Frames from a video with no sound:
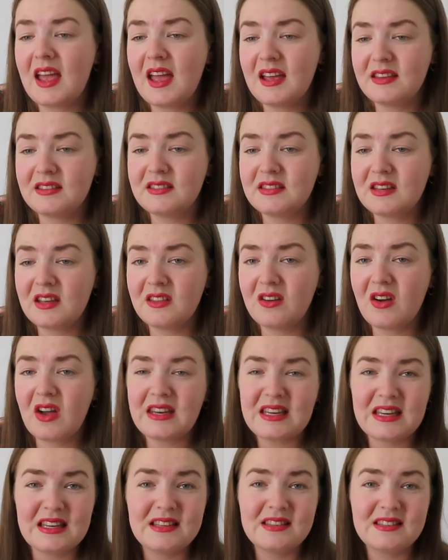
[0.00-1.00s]
Exeter that I
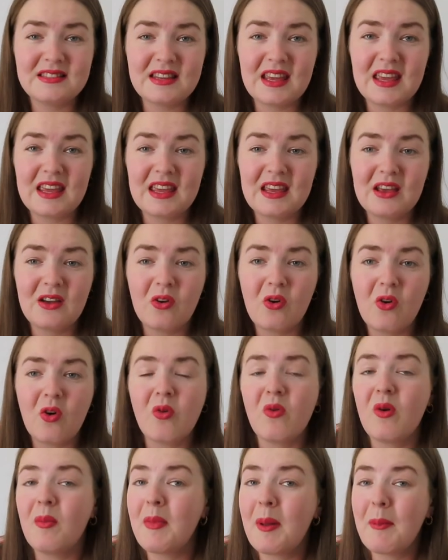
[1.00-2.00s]
didn't see
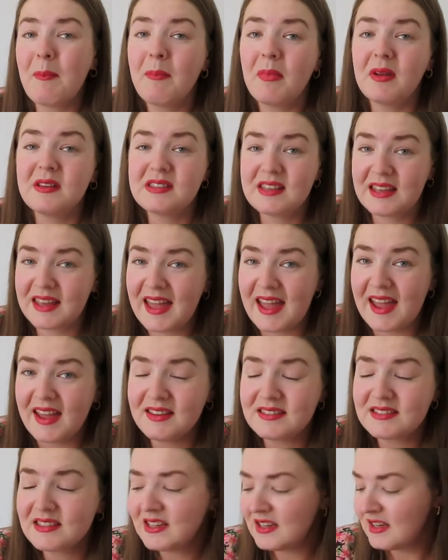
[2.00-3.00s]
or remember to
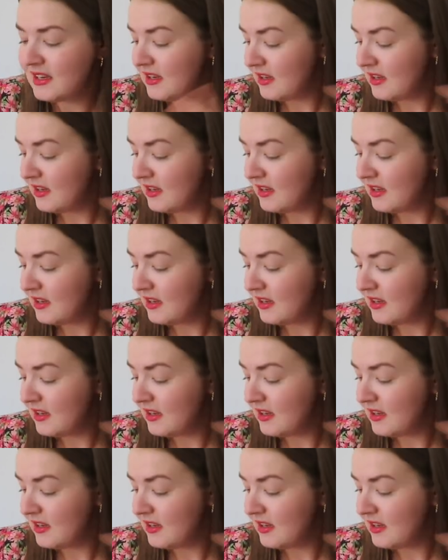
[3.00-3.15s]
get,